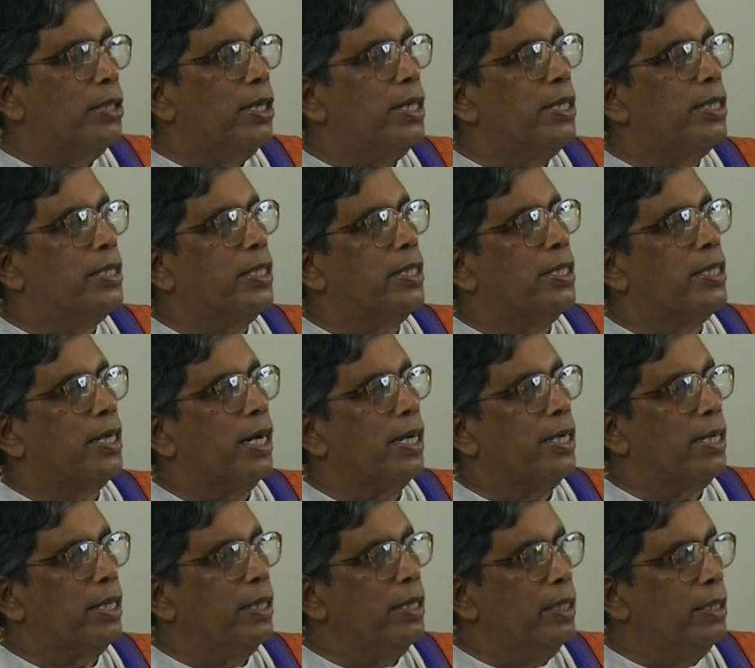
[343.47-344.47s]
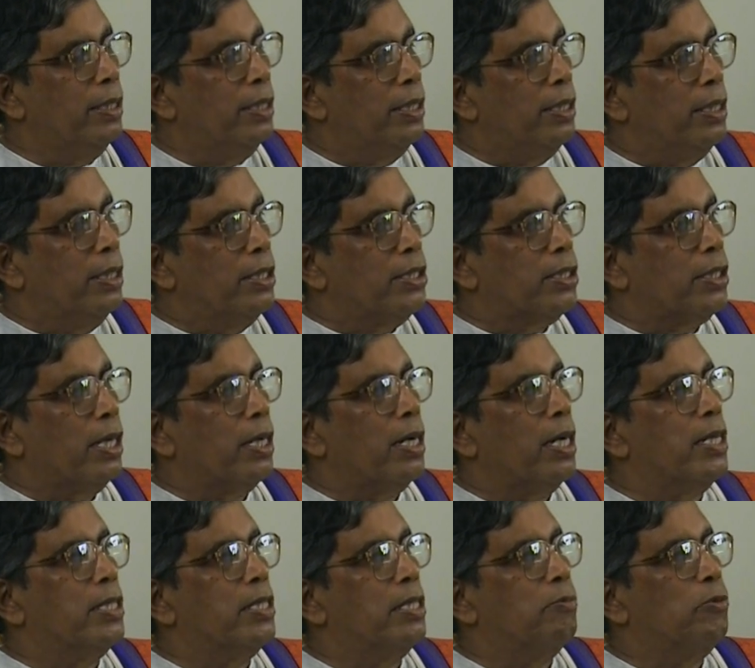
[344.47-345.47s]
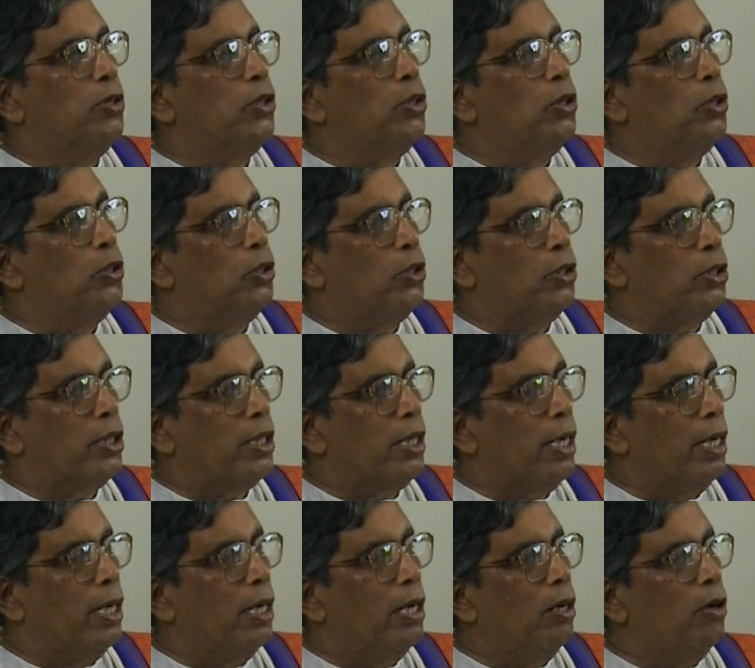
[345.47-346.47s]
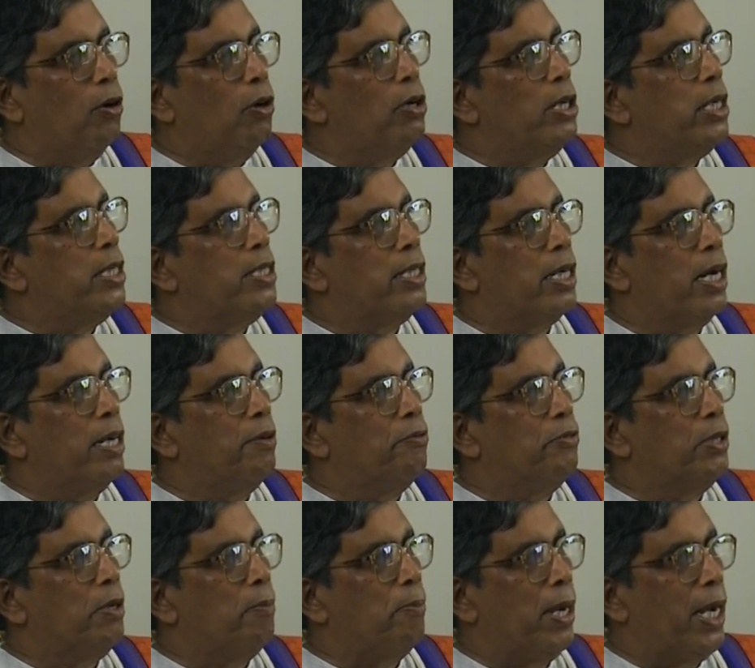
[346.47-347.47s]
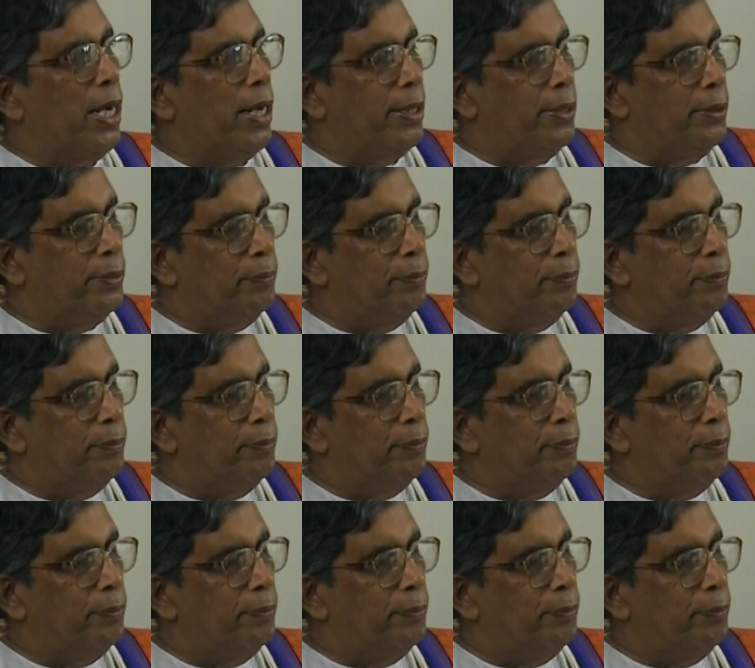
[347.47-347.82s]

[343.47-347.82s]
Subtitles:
is entitled Sara Jivana Lokata, All His Life the Man.